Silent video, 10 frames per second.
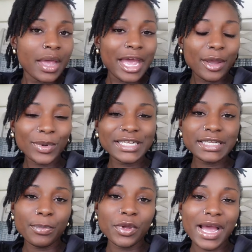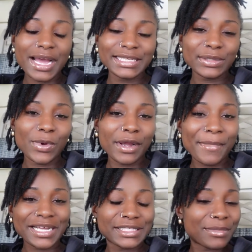Hey, what is up, you guys, and welcome
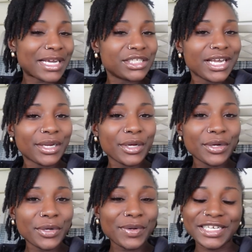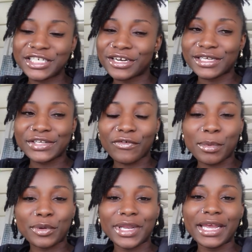back to my channel. It's your girl Silver
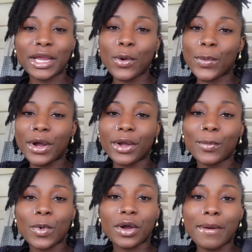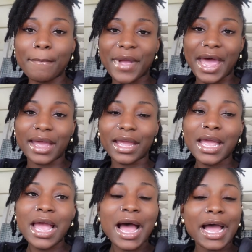Monique. Welcome back.
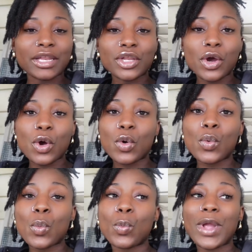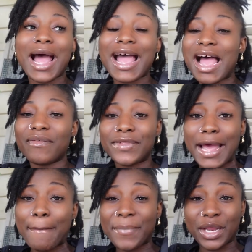I know I have
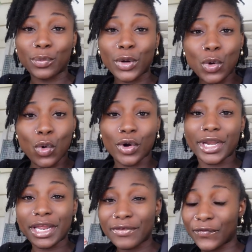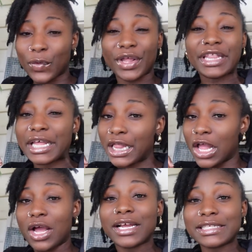not been recording for the
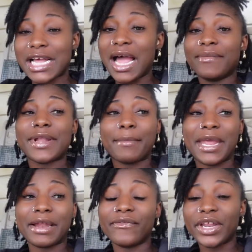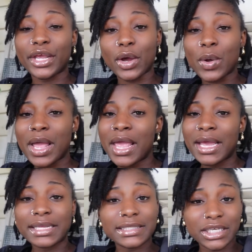longest. I have not made a video
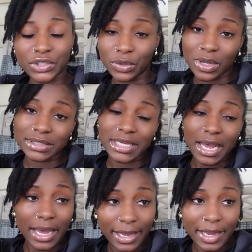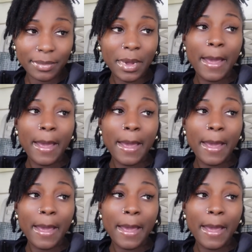in such a long time,